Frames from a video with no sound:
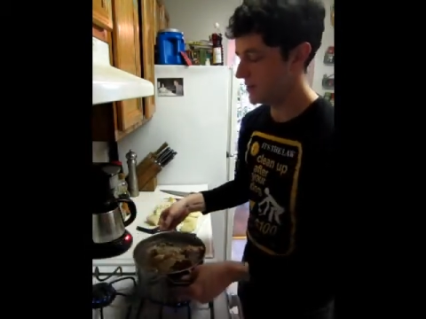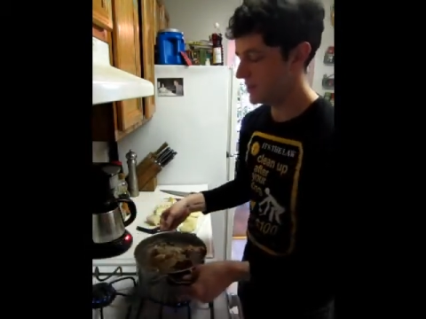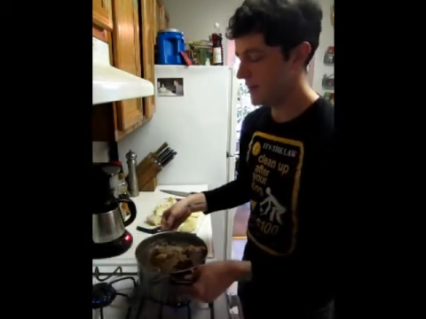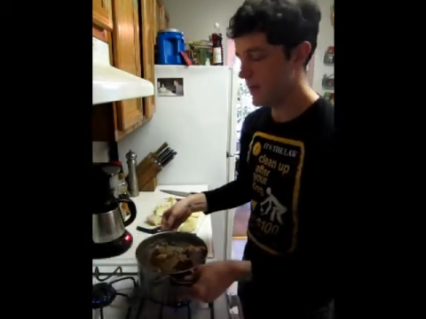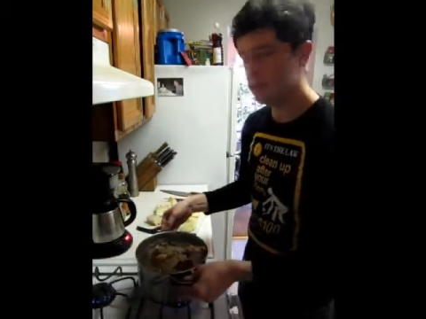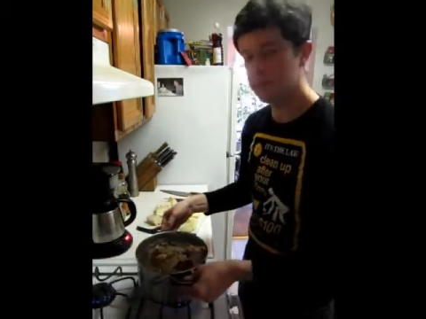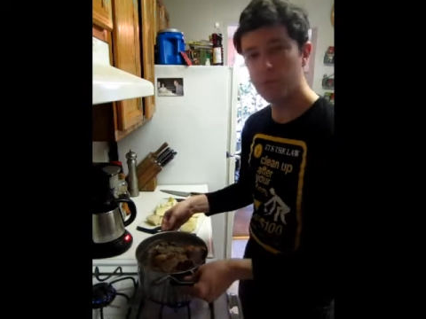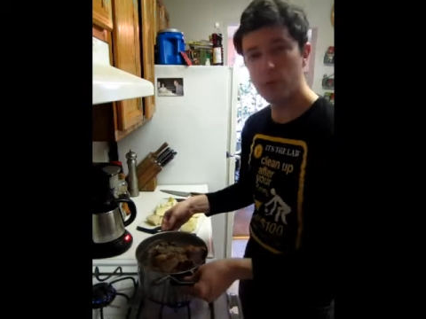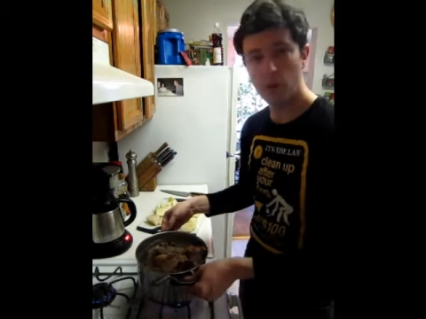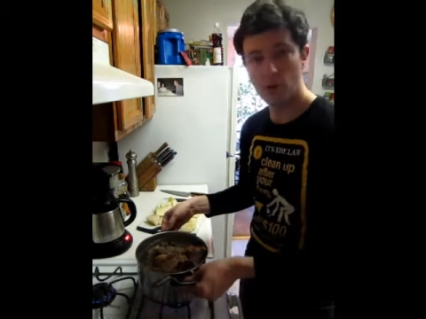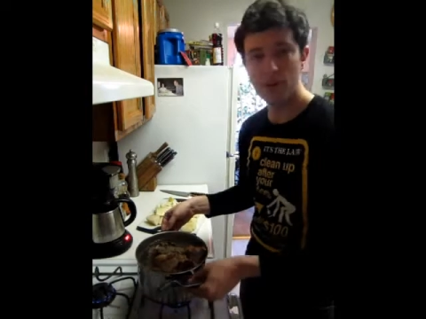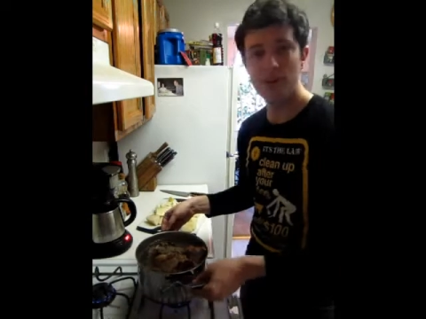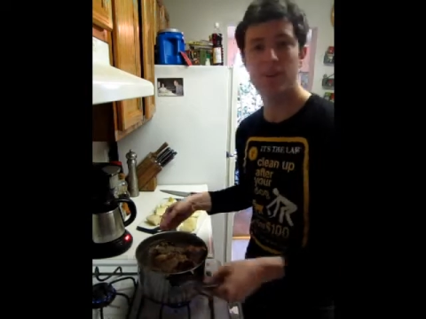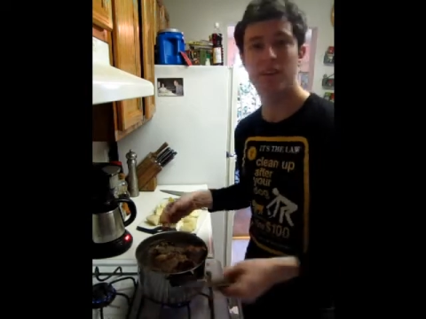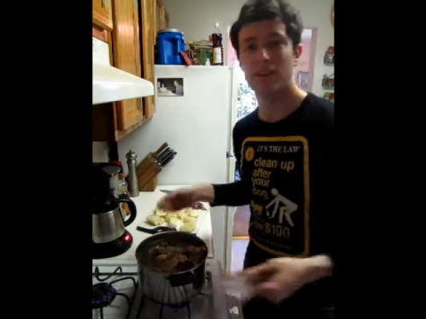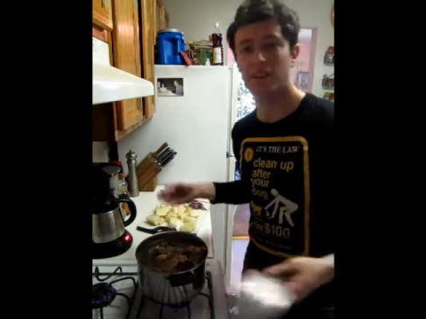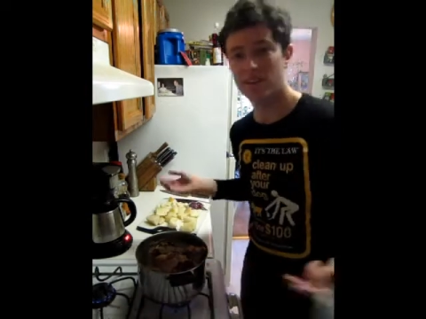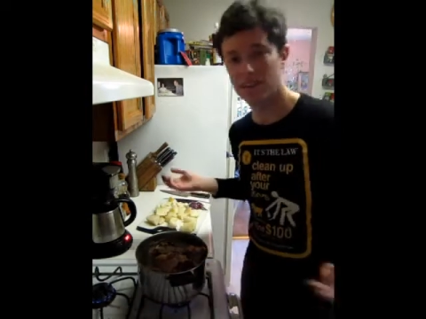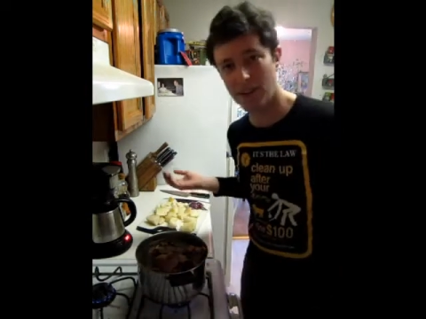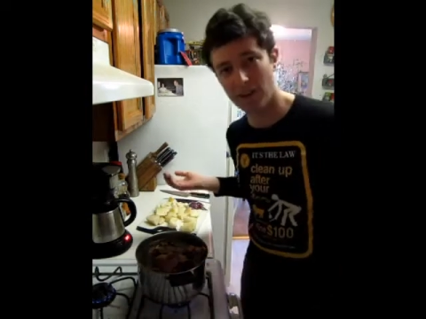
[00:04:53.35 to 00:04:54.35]
Not
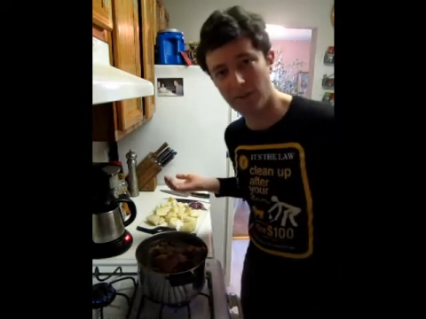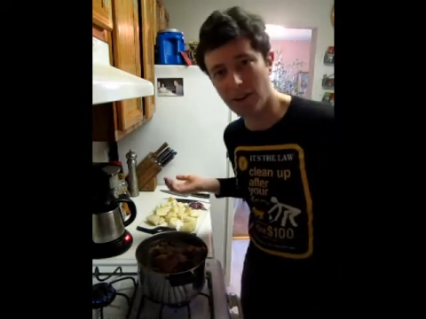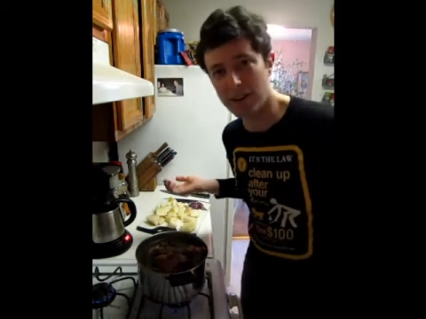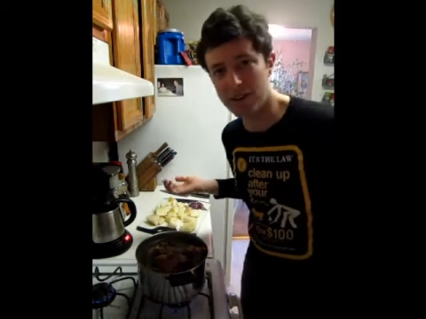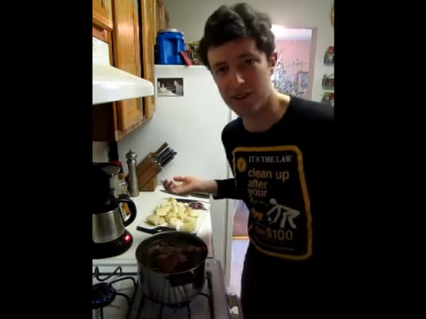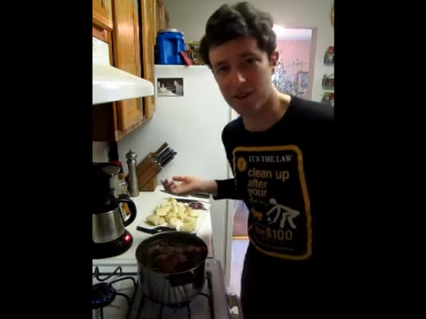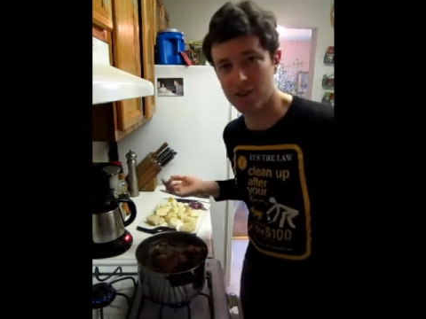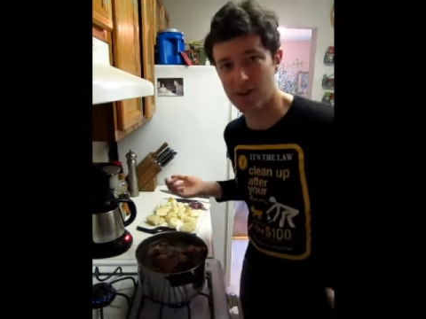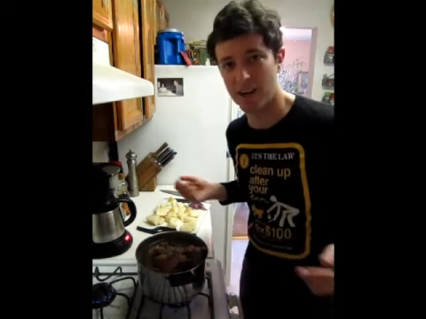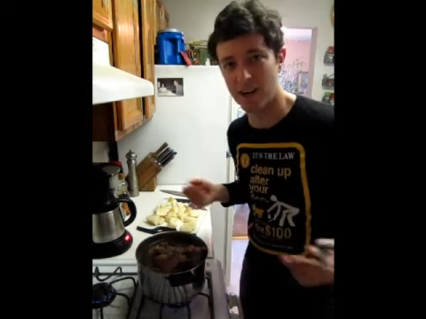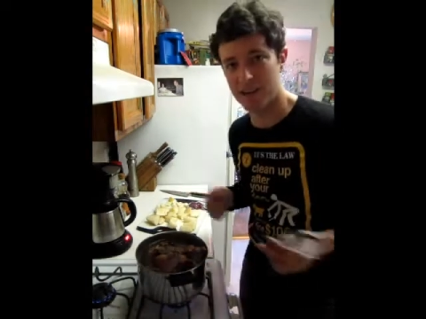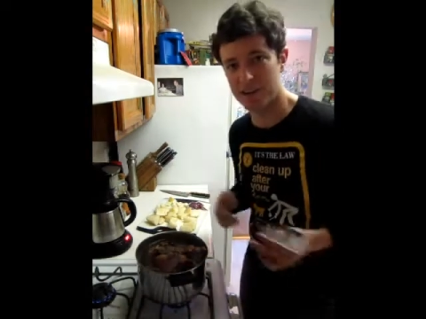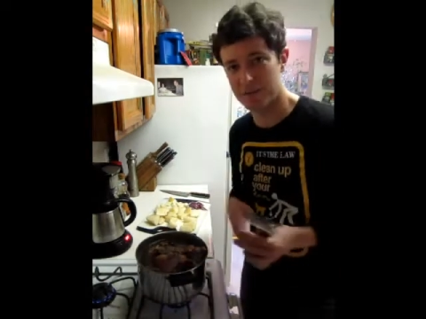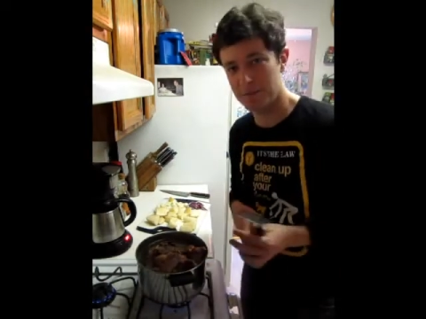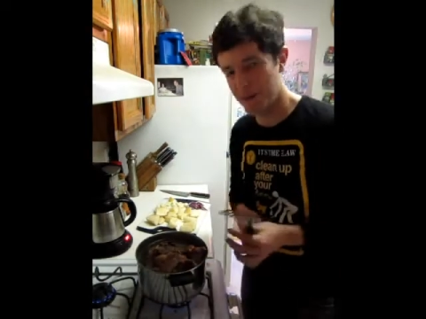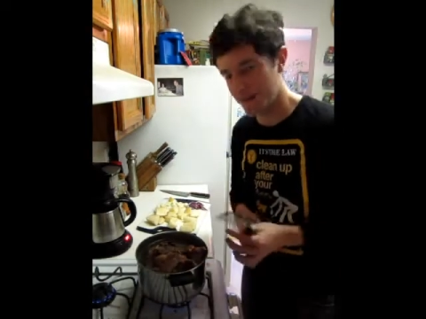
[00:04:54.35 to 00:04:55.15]
important unless you're trying to